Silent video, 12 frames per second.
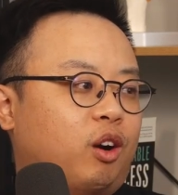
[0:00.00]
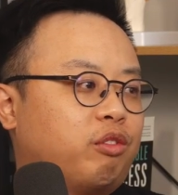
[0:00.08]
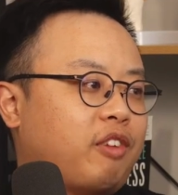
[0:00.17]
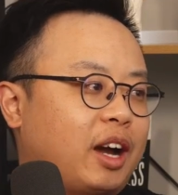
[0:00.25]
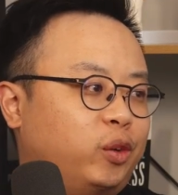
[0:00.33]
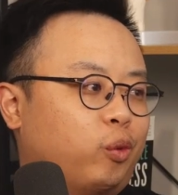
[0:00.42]
Go
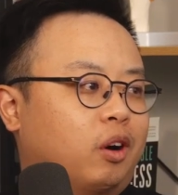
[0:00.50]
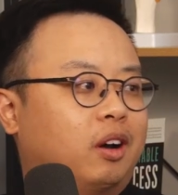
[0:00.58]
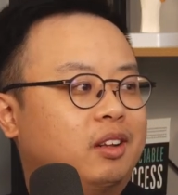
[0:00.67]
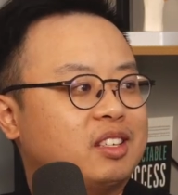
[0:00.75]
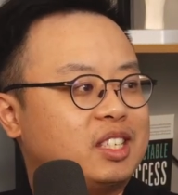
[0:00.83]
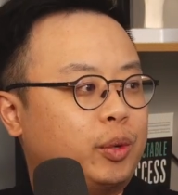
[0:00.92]
find
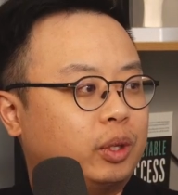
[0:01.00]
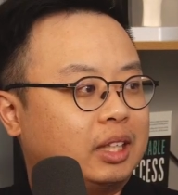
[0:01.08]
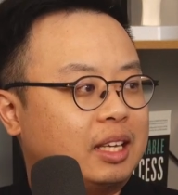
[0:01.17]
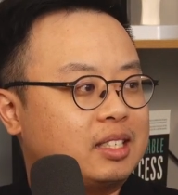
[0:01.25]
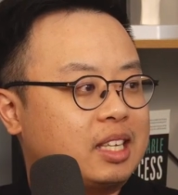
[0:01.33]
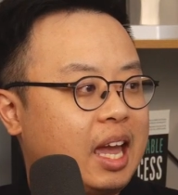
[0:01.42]
one, see what
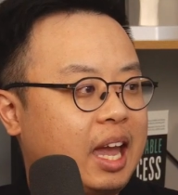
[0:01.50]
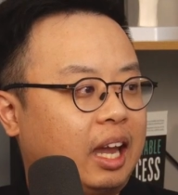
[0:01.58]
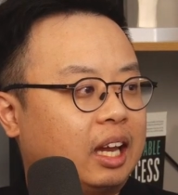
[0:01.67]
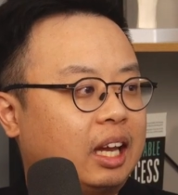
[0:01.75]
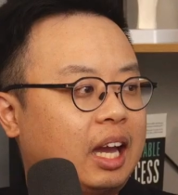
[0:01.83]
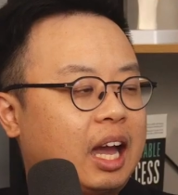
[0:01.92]
they say.